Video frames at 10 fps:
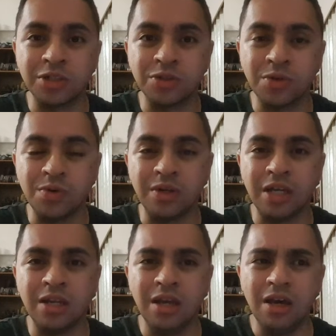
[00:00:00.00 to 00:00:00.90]
on his own,
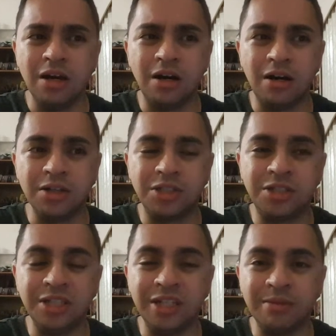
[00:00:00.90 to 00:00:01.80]
and
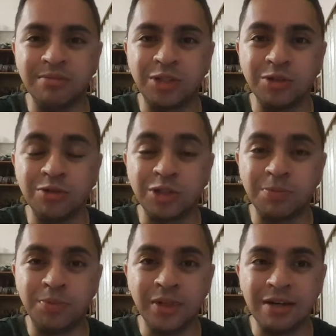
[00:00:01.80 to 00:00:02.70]
seeing him still
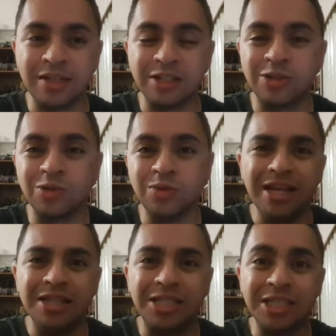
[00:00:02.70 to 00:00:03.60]
just pull out that
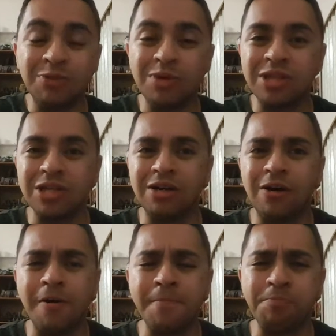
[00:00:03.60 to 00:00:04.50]
suit, the scene with
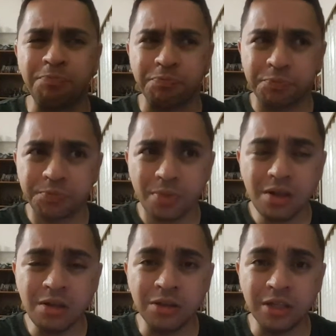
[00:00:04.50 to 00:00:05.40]

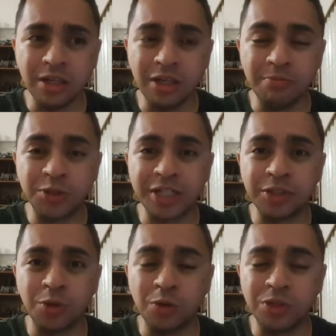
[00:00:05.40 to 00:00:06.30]
him
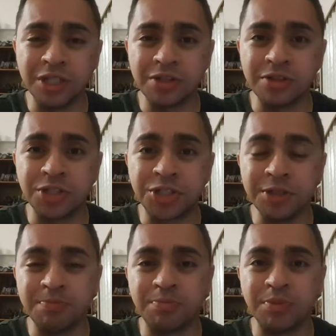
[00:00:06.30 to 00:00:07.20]
trying to hold together the
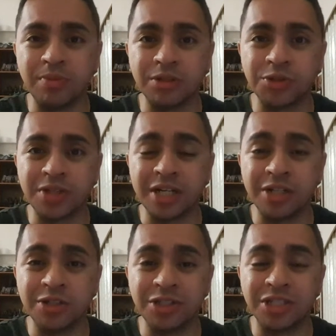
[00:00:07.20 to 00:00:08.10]
ship so that
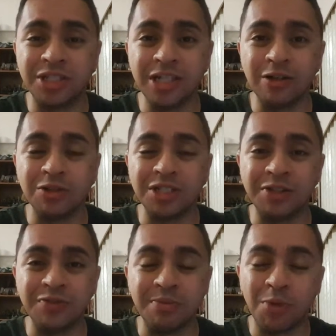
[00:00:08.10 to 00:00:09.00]
it doesn't sink looks
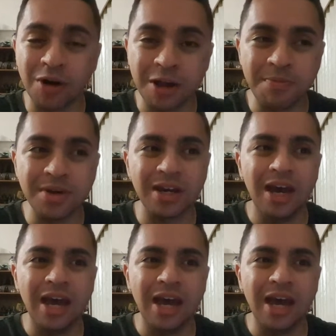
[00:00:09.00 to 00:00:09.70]
even more epic.